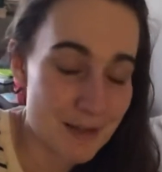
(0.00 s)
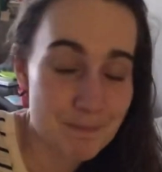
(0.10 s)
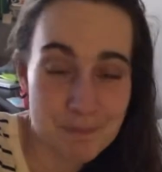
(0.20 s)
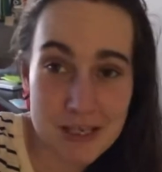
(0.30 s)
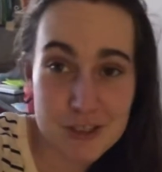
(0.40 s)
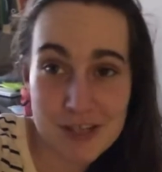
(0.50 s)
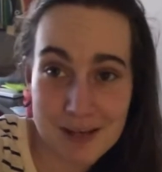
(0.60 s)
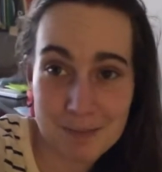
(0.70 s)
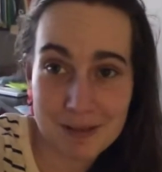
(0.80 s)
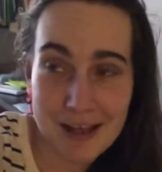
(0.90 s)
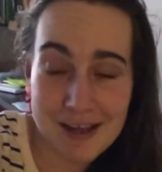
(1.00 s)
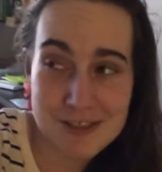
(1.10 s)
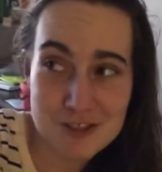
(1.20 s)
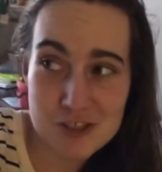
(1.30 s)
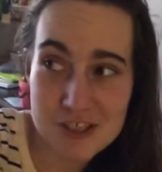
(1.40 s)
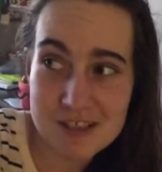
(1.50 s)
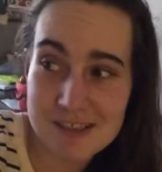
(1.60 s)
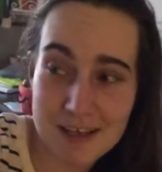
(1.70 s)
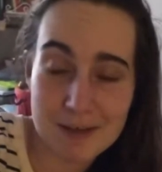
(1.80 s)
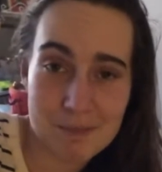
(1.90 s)
Peach had a blast. She is
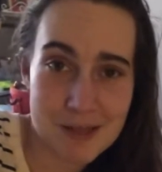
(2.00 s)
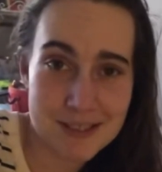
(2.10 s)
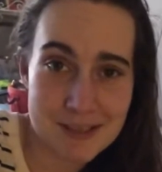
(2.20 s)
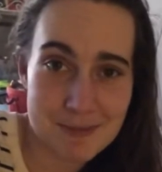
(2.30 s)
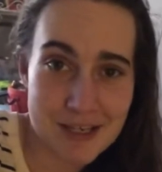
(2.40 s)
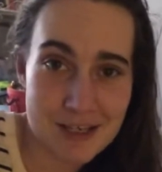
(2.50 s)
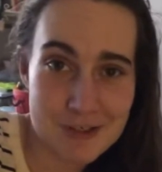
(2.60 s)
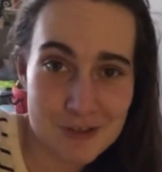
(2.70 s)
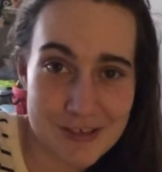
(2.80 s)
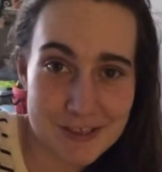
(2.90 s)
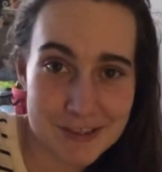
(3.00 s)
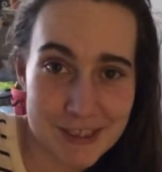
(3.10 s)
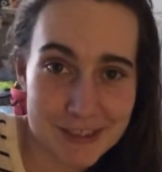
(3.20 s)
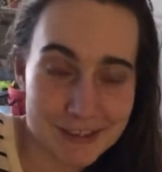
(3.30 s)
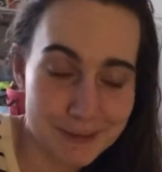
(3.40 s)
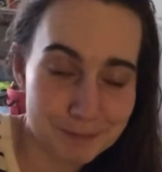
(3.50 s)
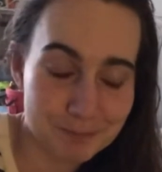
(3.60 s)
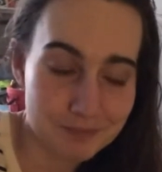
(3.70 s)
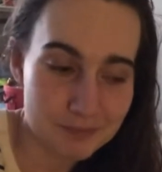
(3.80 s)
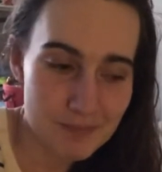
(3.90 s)
like meant to be a trail dog.
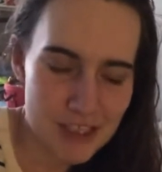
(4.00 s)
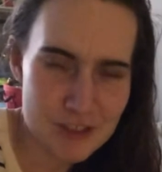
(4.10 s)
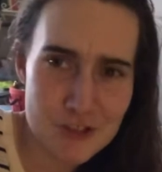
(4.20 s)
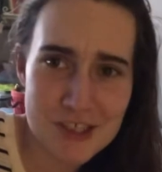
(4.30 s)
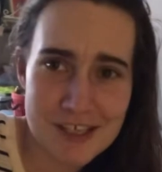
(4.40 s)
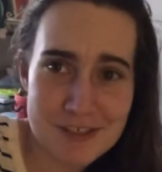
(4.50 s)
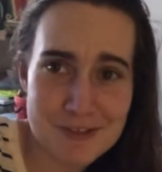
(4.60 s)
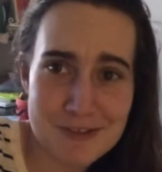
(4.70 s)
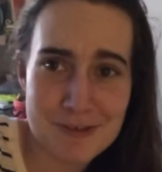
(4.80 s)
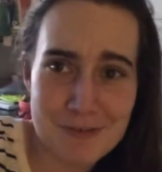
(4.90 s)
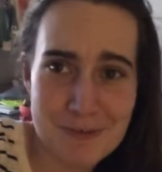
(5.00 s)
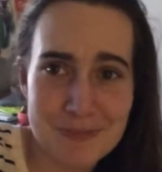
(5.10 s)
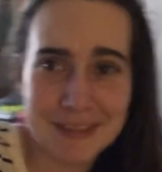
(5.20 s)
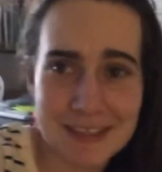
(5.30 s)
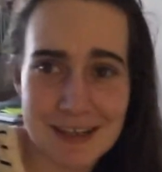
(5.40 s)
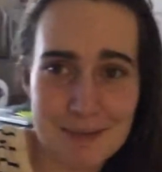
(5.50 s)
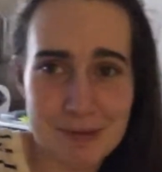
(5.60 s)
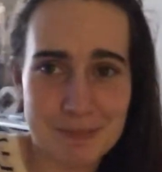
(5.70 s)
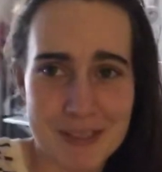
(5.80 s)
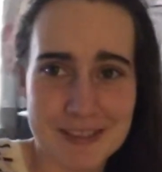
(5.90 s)
And she got so many
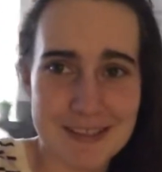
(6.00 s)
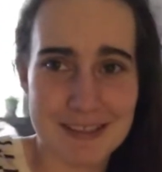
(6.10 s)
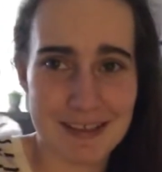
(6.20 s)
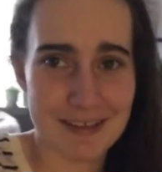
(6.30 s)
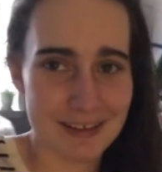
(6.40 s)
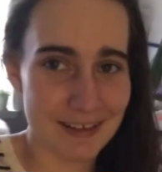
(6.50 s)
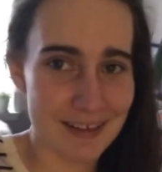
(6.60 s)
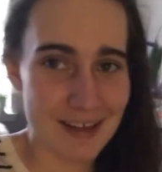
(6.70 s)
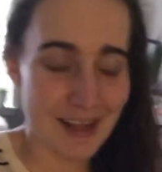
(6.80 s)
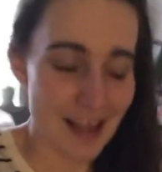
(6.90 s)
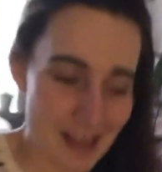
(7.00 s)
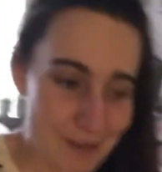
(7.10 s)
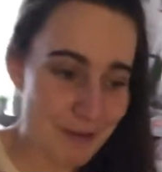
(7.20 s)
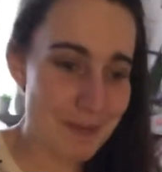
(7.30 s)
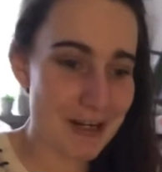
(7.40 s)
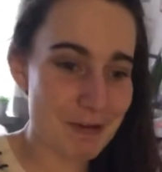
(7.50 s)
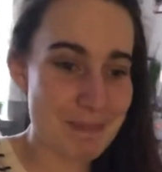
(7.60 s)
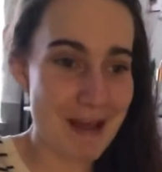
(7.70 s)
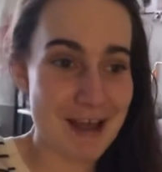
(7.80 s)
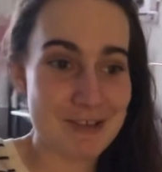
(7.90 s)
compliments, like, everybody we
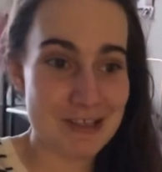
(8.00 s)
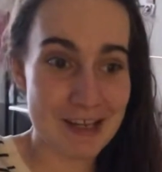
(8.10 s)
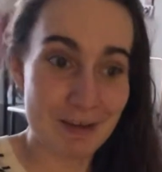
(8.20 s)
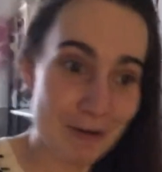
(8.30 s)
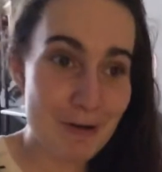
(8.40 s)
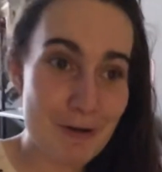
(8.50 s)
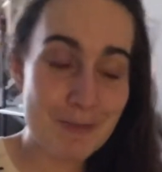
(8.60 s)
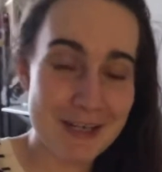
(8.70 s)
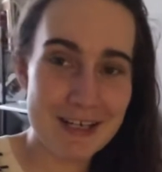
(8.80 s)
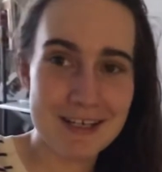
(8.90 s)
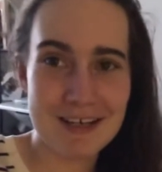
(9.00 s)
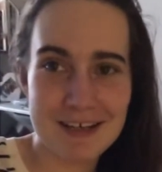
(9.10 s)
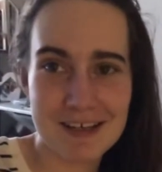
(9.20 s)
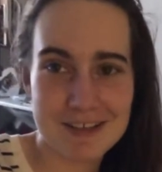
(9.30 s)
passed, they're like, oh, pretty dog!